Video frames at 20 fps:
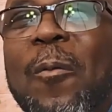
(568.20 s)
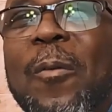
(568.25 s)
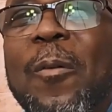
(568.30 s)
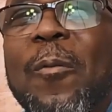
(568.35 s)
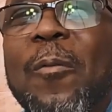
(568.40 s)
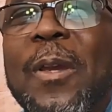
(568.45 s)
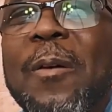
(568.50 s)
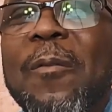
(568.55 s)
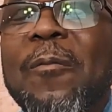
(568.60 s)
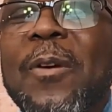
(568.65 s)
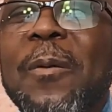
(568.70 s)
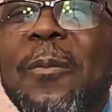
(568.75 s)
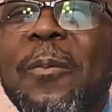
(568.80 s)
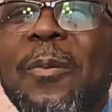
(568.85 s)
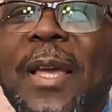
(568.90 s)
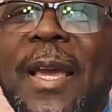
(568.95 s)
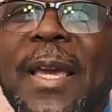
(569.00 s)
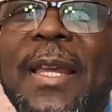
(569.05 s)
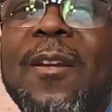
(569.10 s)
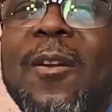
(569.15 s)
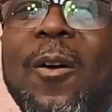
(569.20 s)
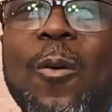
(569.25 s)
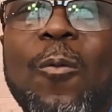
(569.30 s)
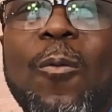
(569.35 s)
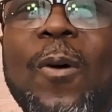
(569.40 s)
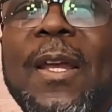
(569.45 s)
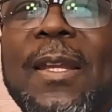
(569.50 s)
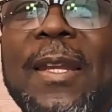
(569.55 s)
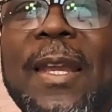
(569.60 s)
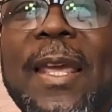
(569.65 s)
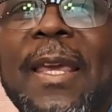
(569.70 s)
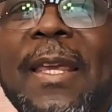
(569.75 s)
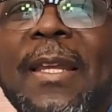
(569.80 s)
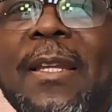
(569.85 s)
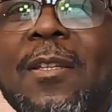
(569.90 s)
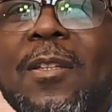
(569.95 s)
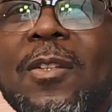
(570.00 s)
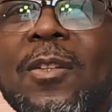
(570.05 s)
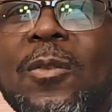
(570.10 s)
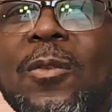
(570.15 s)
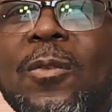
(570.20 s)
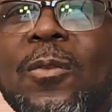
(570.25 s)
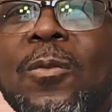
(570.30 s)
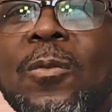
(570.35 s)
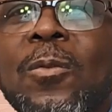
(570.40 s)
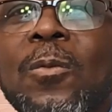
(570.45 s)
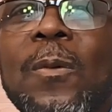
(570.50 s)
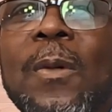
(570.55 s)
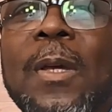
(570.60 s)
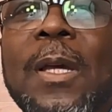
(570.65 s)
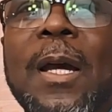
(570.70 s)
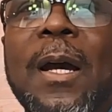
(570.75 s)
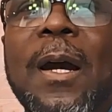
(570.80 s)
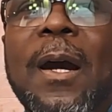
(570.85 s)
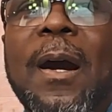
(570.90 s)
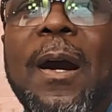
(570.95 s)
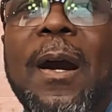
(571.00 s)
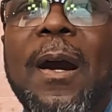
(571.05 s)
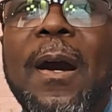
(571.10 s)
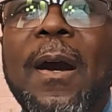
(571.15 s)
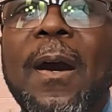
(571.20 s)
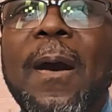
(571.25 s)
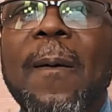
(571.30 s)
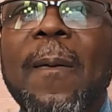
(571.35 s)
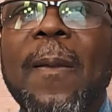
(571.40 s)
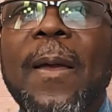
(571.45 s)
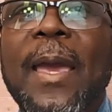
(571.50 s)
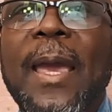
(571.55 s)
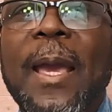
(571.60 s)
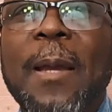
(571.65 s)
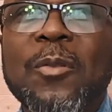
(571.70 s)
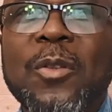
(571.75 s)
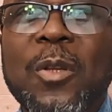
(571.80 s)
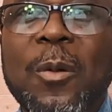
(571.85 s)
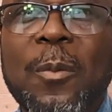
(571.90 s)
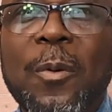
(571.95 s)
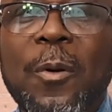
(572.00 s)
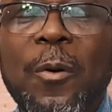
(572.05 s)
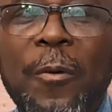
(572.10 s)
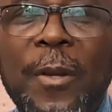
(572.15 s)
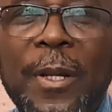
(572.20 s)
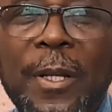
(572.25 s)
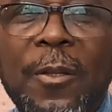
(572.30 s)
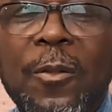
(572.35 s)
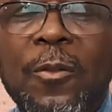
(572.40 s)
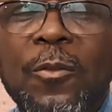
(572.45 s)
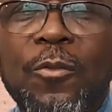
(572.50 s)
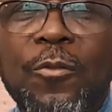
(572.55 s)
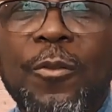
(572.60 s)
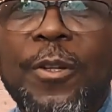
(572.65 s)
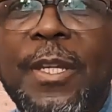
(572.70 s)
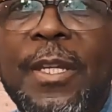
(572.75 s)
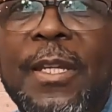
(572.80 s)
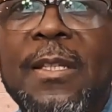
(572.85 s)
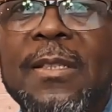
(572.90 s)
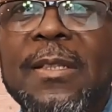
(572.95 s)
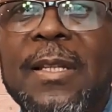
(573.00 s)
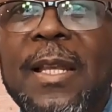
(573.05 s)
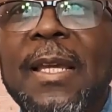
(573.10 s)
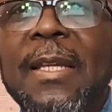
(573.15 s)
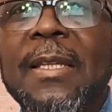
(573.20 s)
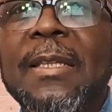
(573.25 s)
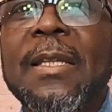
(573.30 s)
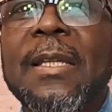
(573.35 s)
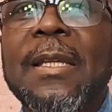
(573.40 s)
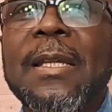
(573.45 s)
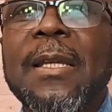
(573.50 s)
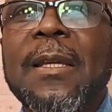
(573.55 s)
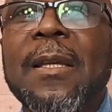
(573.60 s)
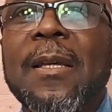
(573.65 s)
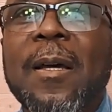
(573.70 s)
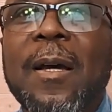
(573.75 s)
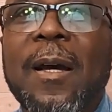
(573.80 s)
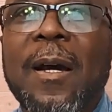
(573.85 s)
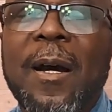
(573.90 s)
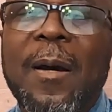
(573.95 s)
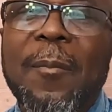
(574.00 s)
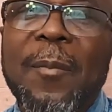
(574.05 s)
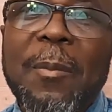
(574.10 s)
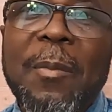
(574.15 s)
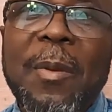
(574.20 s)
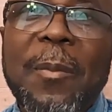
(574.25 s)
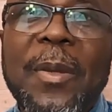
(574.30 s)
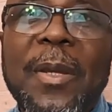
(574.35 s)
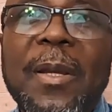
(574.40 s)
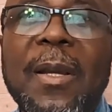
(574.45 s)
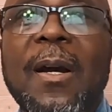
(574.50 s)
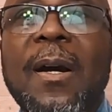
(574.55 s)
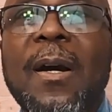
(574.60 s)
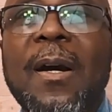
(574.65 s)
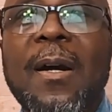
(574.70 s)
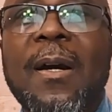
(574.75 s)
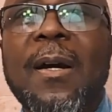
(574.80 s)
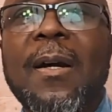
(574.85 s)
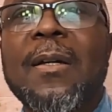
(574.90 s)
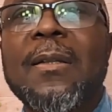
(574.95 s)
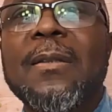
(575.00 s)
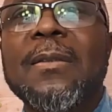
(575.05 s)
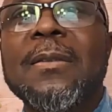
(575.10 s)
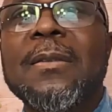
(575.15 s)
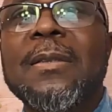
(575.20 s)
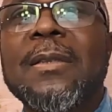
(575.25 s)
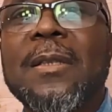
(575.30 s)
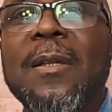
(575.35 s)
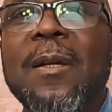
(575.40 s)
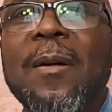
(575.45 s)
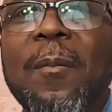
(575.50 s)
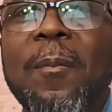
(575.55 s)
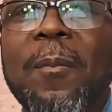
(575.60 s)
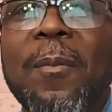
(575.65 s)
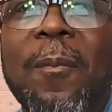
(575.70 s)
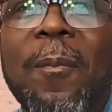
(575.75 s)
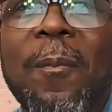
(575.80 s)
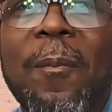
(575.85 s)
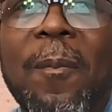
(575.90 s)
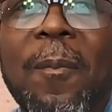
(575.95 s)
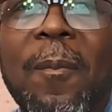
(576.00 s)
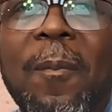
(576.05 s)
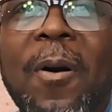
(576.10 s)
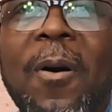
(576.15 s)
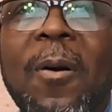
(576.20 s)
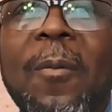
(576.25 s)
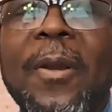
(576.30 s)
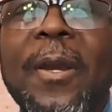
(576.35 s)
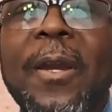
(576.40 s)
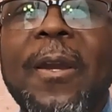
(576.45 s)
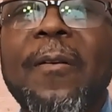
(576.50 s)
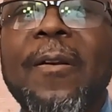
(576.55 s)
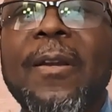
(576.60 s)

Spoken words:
we're planning on one day to have some perennial trees like maybe pecans, mulberries,